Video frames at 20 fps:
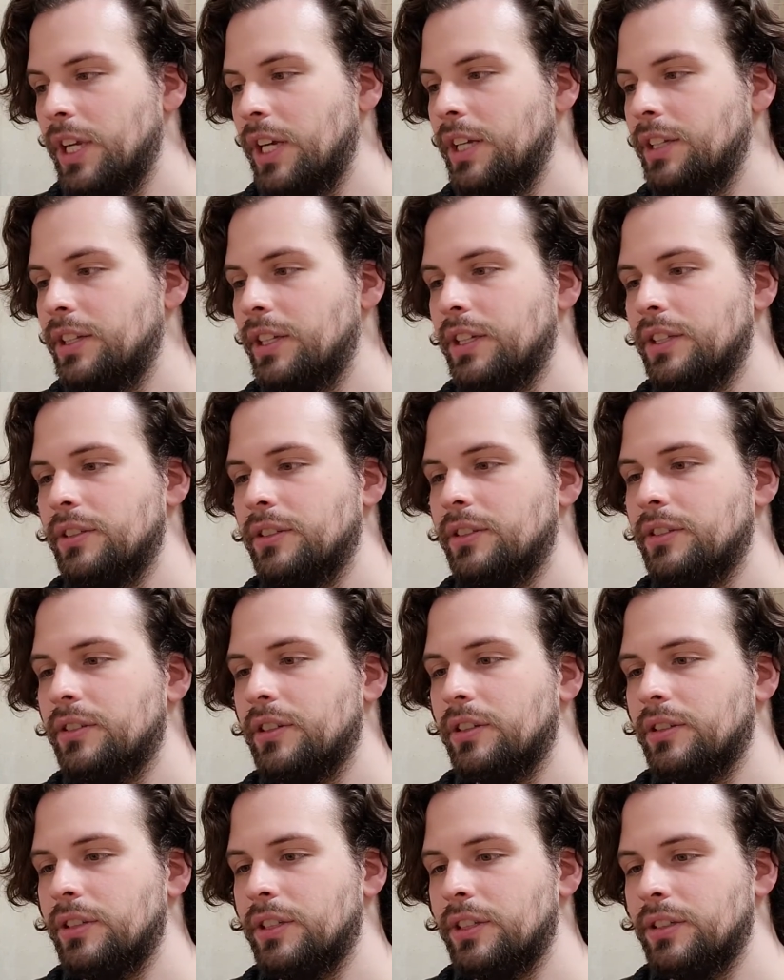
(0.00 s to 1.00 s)
And then
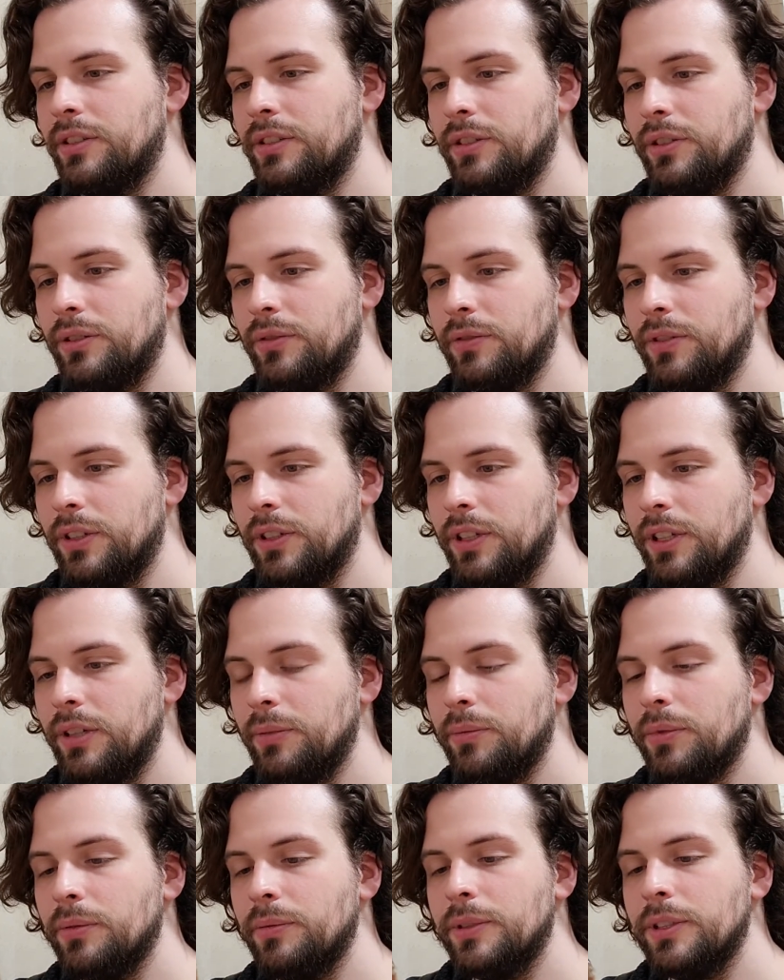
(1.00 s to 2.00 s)
sterling silver
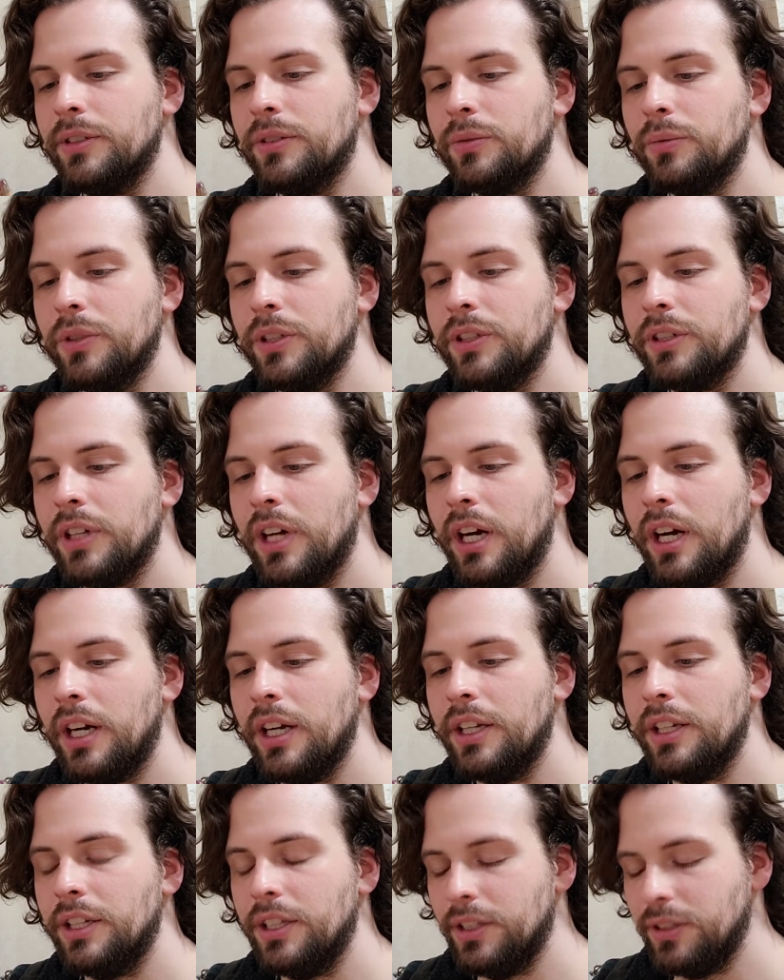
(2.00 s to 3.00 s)
implements, which
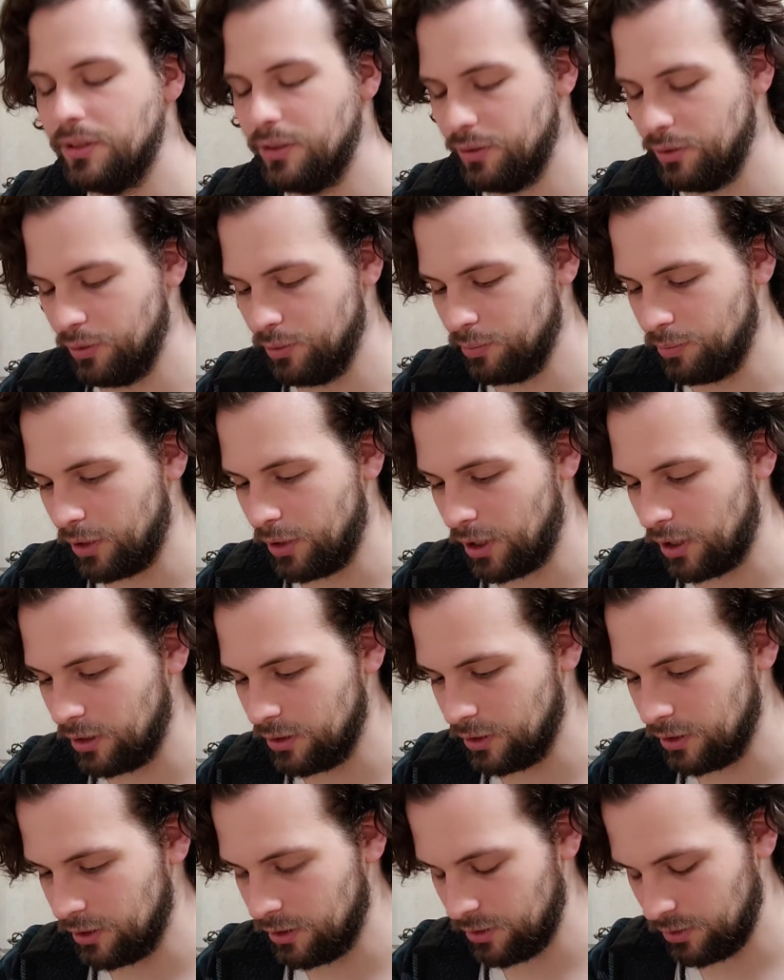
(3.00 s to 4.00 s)
I need to
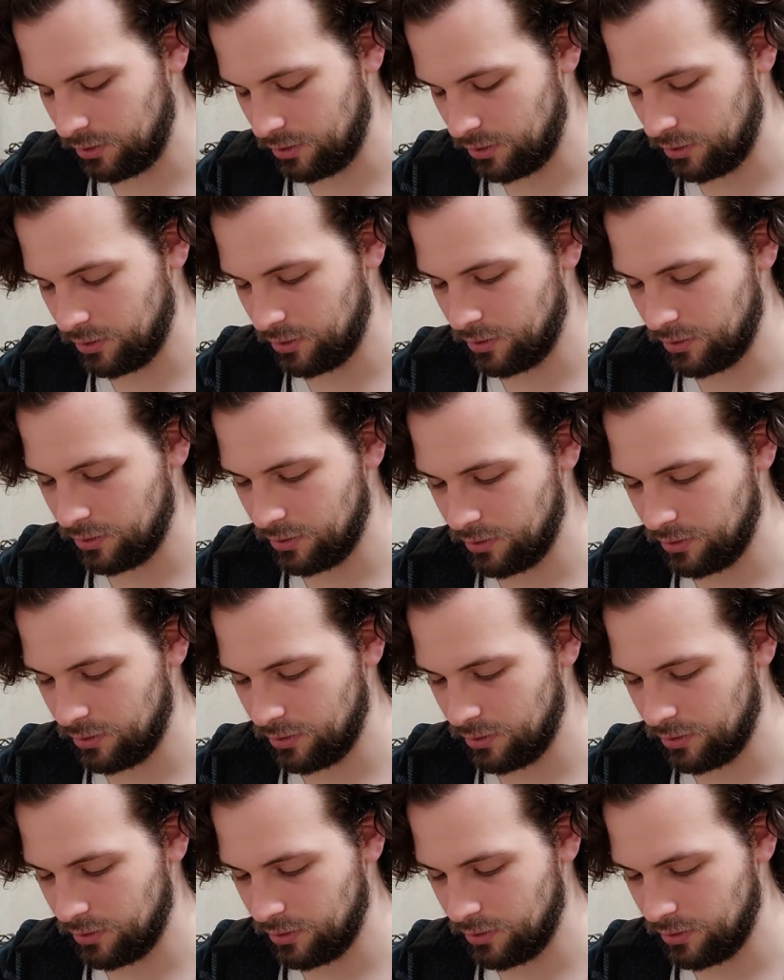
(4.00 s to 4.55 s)
polish.